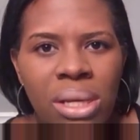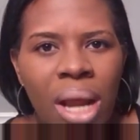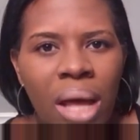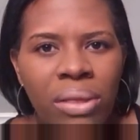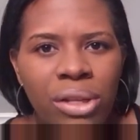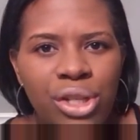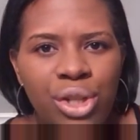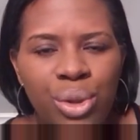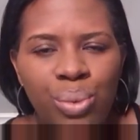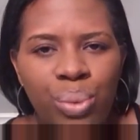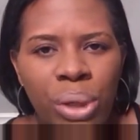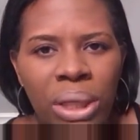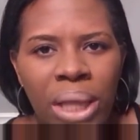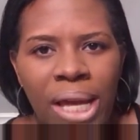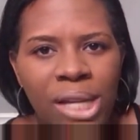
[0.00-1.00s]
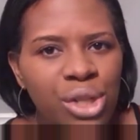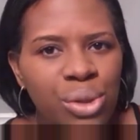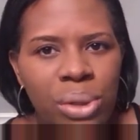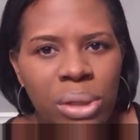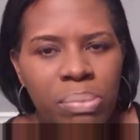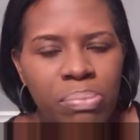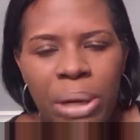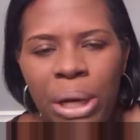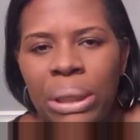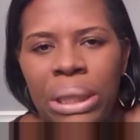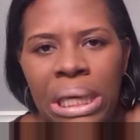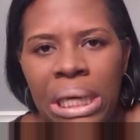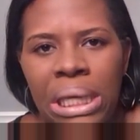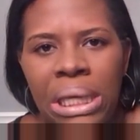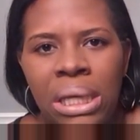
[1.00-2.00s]
Now that you realize you can
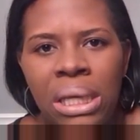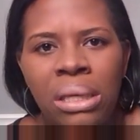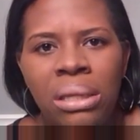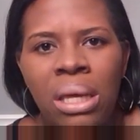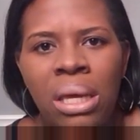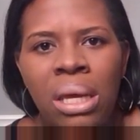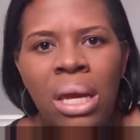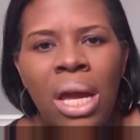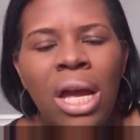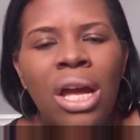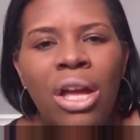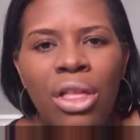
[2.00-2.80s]
barely eat anything,